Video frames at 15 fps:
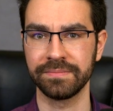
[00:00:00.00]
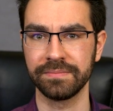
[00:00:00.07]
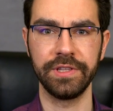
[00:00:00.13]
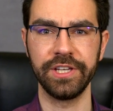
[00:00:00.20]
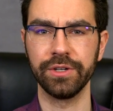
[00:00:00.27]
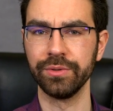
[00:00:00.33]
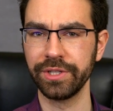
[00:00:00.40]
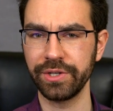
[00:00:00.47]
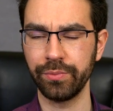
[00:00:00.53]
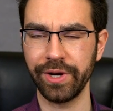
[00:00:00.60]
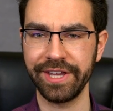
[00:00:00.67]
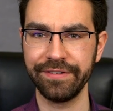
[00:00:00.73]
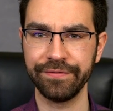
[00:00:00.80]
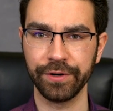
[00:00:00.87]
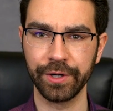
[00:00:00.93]
The only
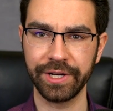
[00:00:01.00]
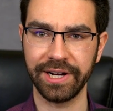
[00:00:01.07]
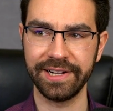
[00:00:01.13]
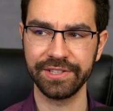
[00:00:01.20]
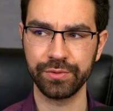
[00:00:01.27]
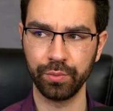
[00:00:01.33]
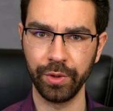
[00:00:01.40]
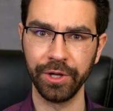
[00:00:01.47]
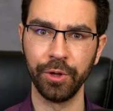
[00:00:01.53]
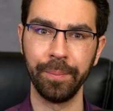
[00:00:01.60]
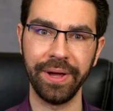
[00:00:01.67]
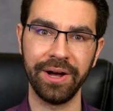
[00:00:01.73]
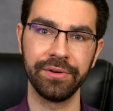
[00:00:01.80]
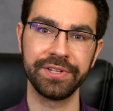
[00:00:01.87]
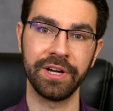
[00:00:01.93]
way for God's
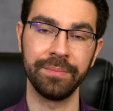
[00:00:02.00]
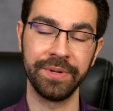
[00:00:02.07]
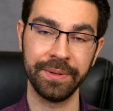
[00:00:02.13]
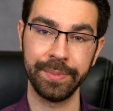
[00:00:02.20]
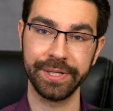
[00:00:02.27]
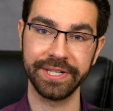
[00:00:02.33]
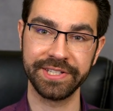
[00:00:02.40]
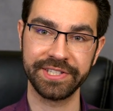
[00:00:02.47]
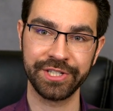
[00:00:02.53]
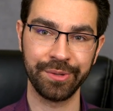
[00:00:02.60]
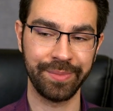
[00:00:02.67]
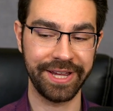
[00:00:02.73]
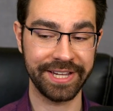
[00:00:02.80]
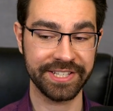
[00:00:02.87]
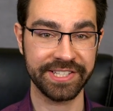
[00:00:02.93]
will-bound omnipotence to
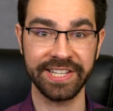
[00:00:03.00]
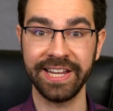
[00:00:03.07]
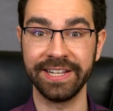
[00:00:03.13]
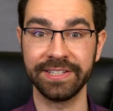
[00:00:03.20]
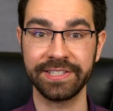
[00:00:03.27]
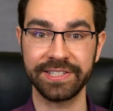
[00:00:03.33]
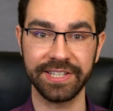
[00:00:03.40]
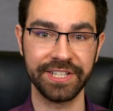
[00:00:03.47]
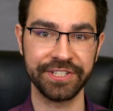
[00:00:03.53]
make sense